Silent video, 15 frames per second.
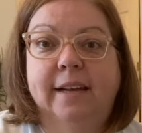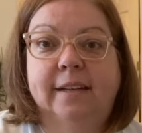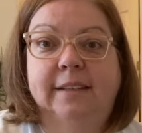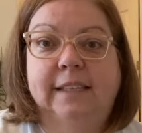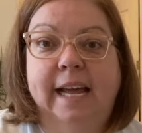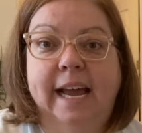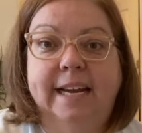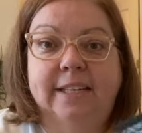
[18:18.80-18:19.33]

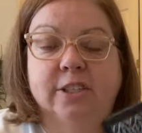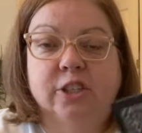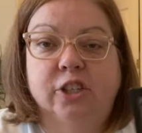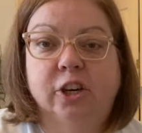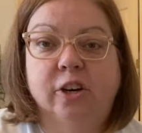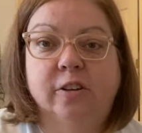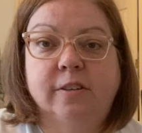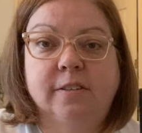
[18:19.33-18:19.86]
lined
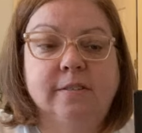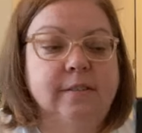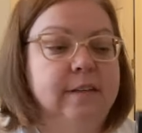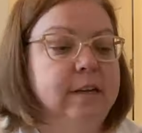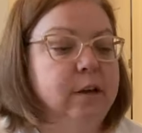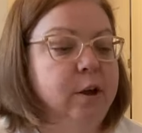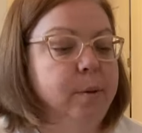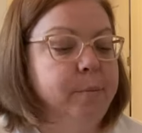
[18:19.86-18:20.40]
journal,
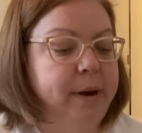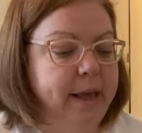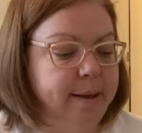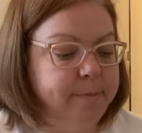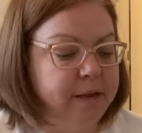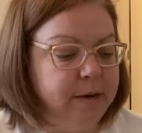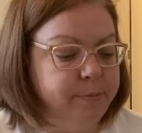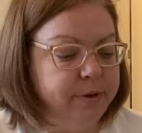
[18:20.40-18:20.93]
but I
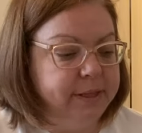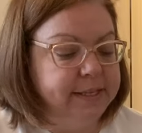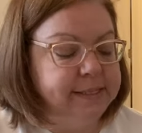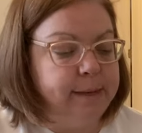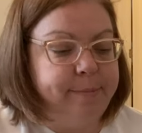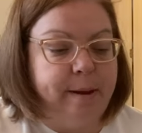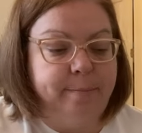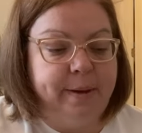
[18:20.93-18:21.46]
am gonna put this
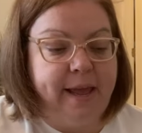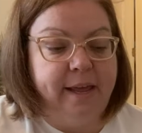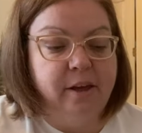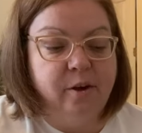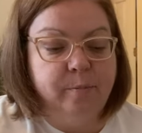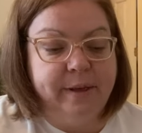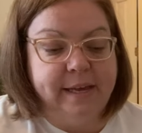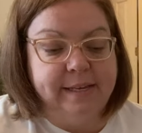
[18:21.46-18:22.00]
up on
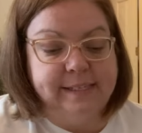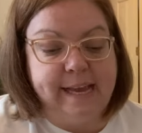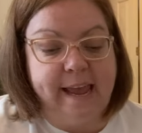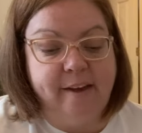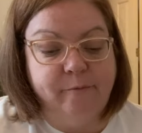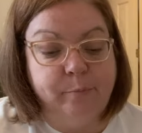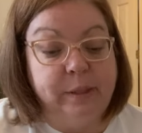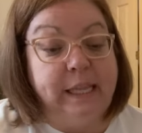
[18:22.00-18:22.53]
Pango because I
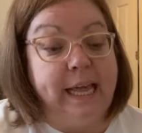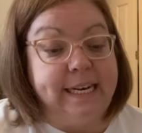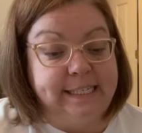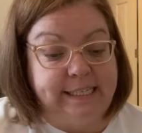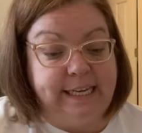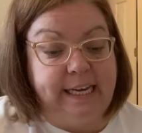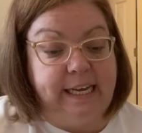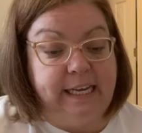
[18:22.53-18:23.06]
have
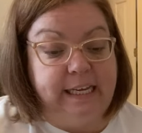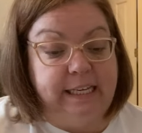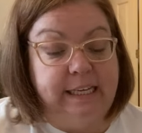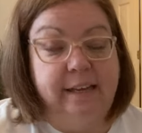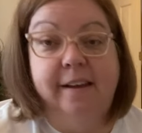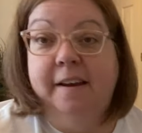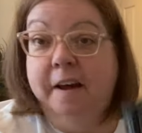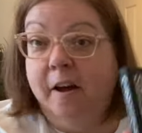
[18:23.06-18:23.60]
plenty
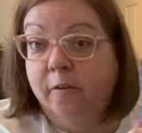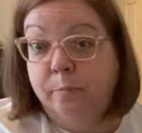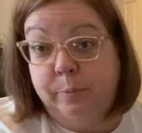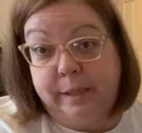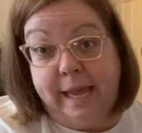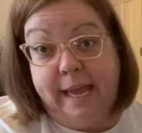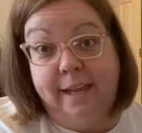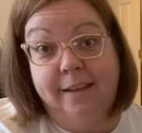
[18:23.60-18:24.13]
of
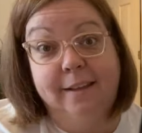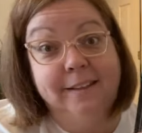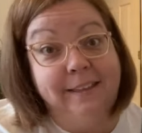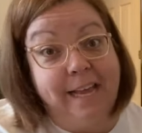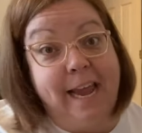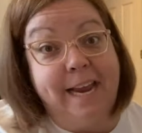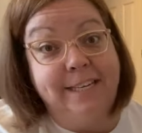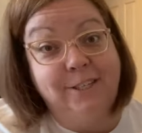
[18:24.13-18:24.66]
blank
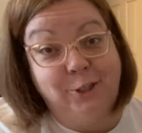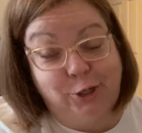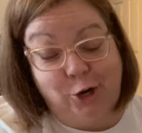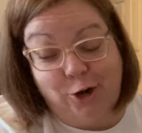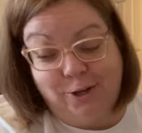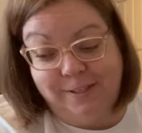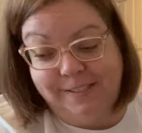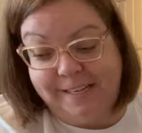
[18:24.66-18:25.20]
lined
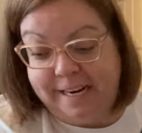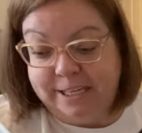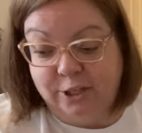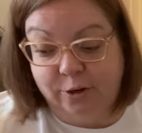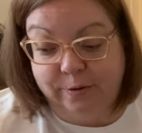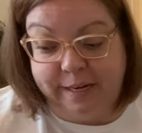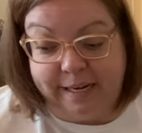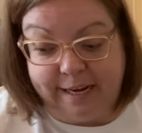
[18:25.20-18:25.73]
journals and I
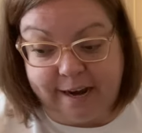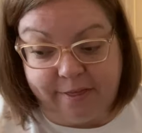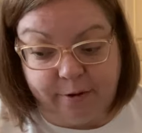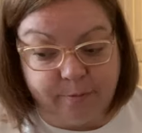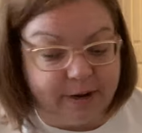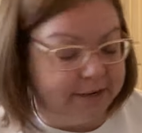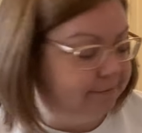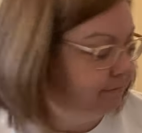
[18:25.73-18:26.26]
don't need another
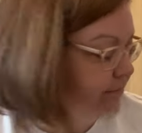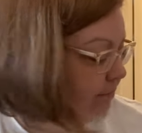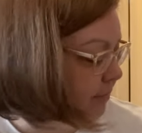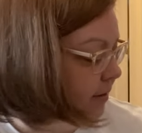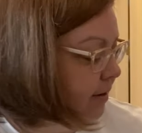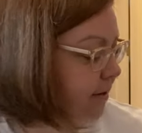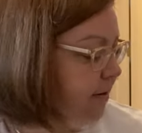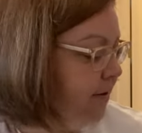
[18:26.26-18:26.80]
one.
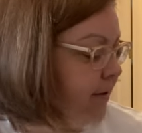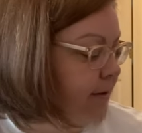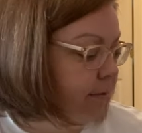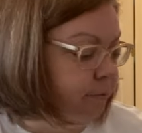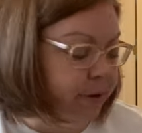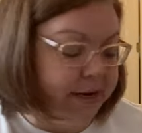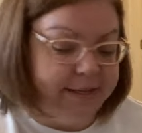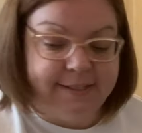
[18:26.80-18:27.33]

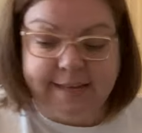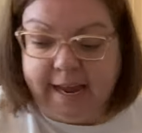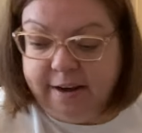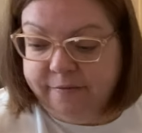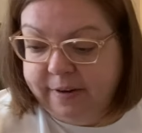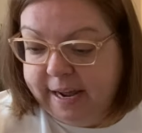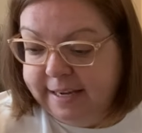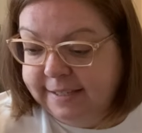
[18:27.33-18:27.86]
But it's kind
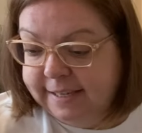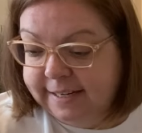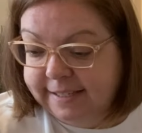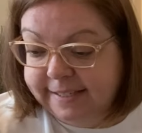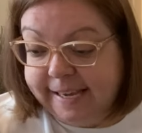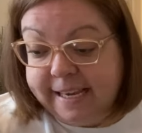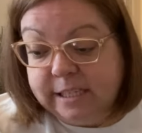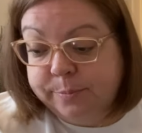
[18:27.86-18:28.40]
of nice that it
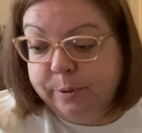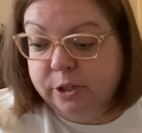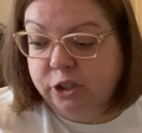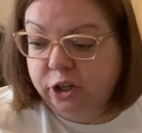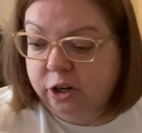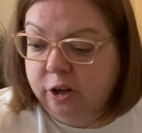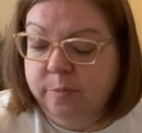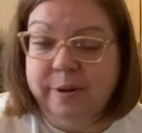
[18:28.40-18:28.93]
says book
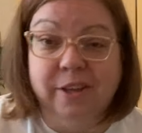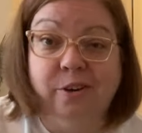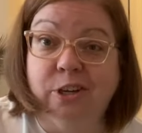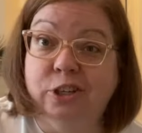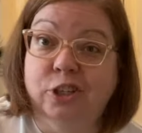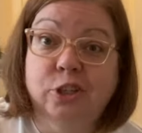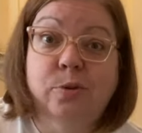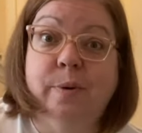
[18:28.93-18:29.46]
journal, but you
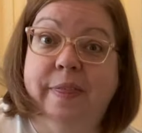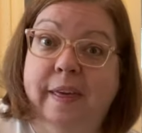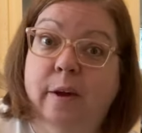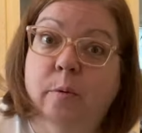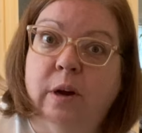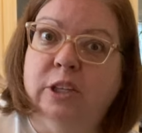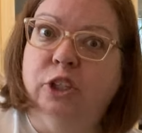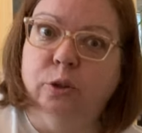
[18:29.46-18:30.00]
could do with it
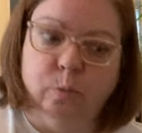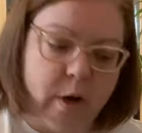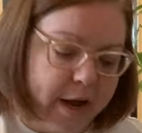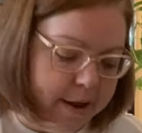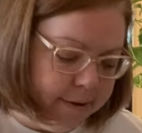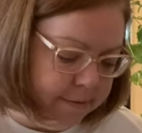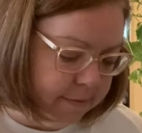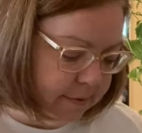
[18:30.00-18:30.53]
what you
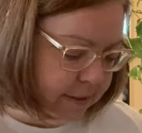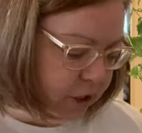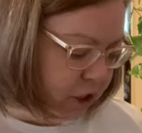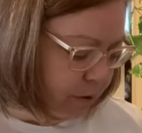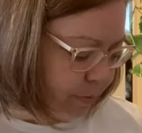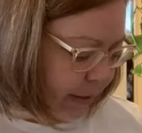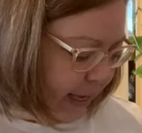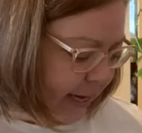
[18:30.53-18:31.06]
want. It's
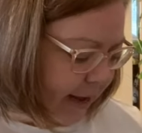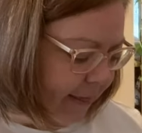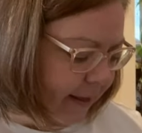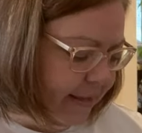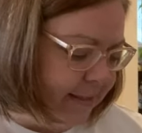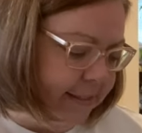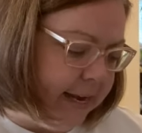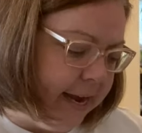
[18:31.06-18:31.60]
just blank on the
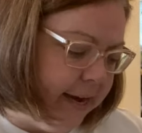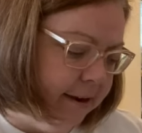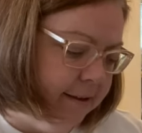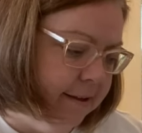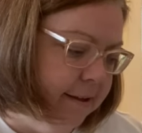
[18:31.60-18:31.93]
inside.